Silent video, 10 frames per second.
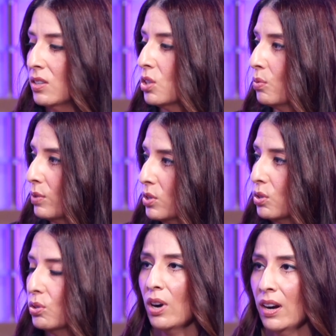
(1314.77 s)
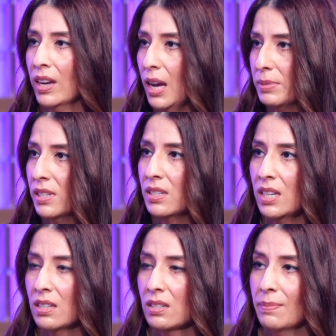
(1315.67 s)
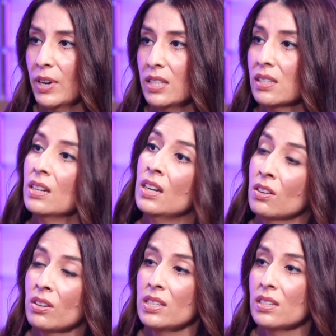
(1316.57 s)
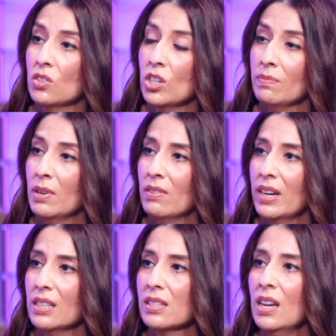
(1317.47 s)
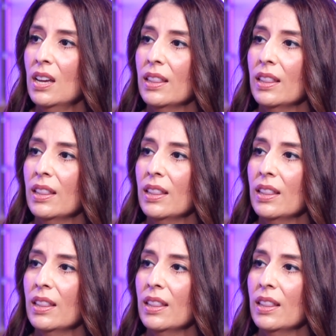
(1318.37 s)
to reduce chronic absenteeism rates and increase achievement rates?